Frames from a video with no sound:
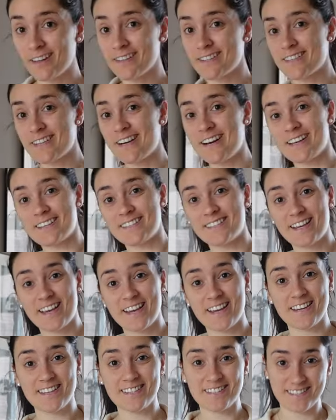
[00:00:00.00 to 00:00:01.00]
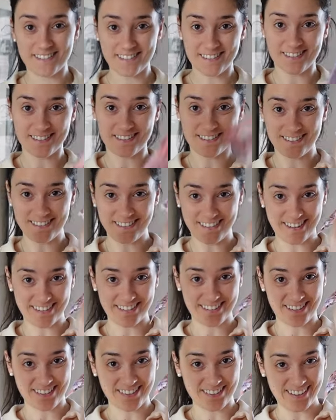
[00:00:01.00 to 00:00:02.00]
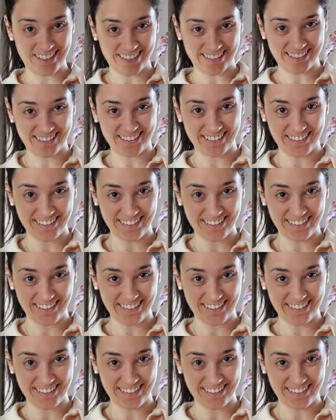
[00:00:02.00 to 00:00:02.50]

It's the next day, so let's go, let's do